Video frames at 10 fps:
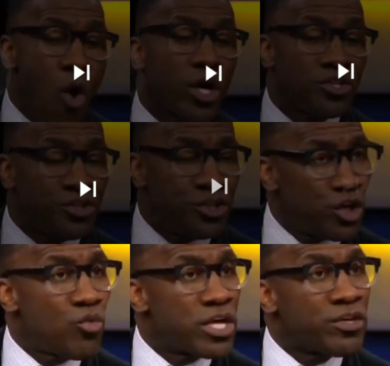More
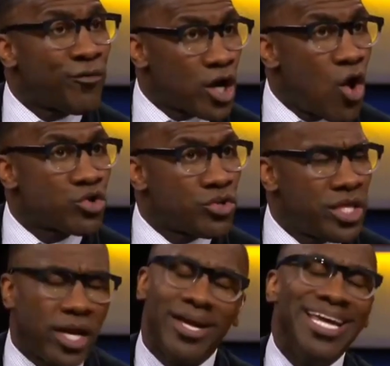consideration for Coach
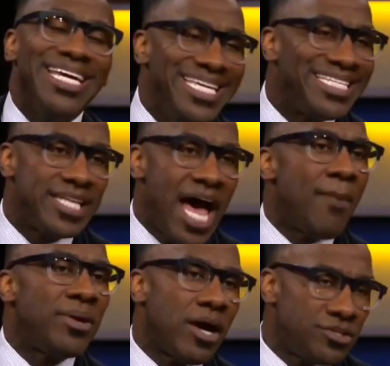of the Year. He's
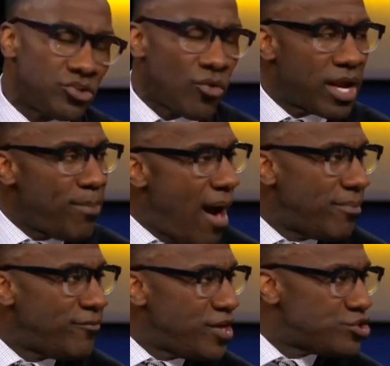not, because he's Greg
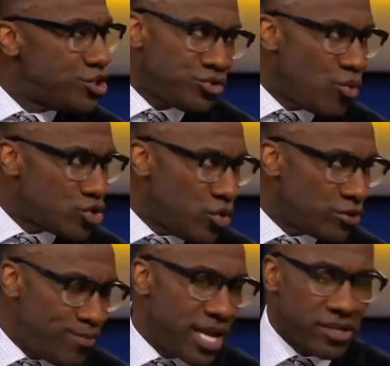Popovich. This is what
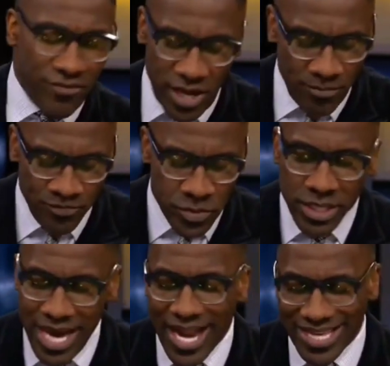you expect of him.
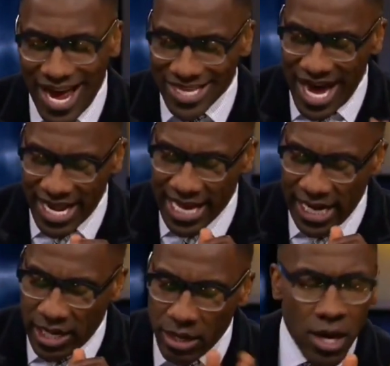Yada, yada, yada.
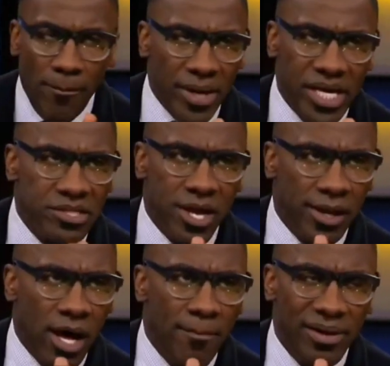I get it. But he's
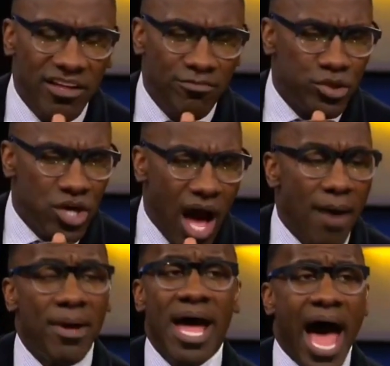done an unbelievable
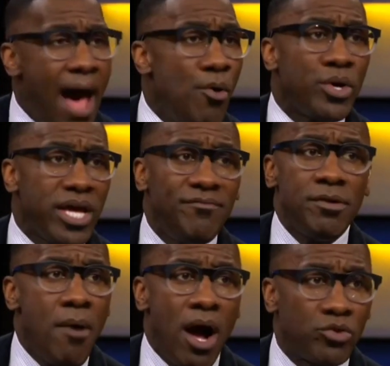job. I'm going to
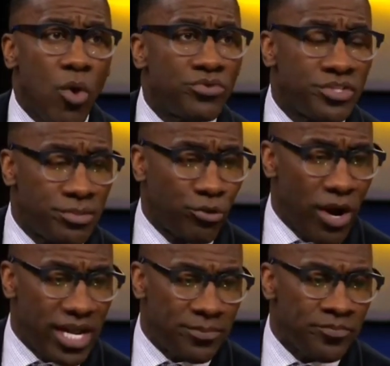give DeMar DeRozan some
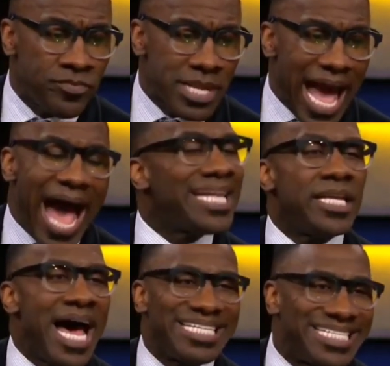credit.
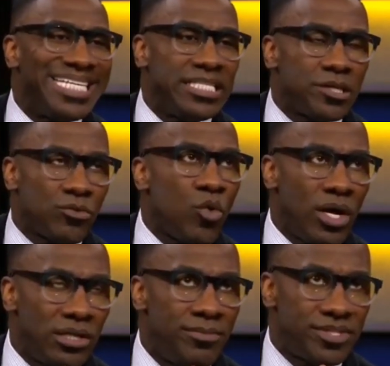I did not see this.
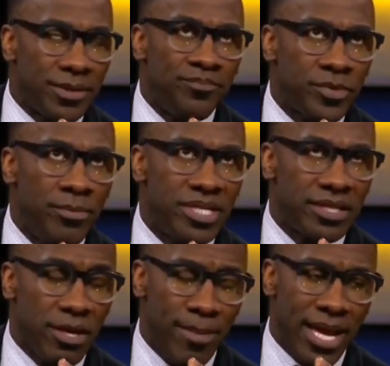Well, let
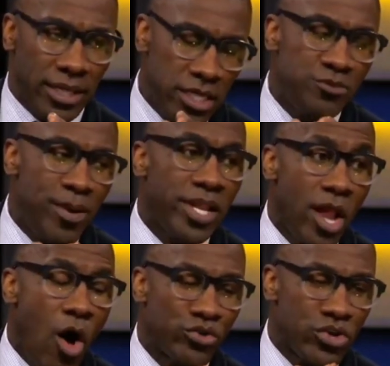me take that back. He's
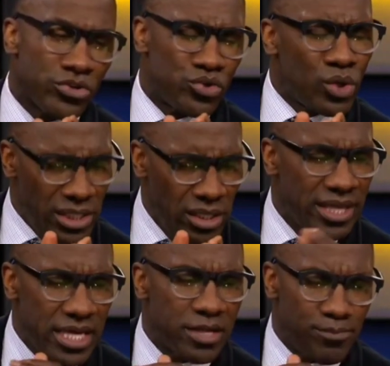been an all-star, so
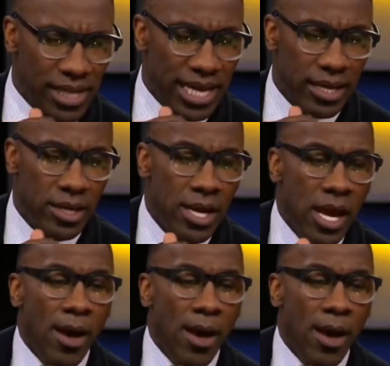clearly he can play.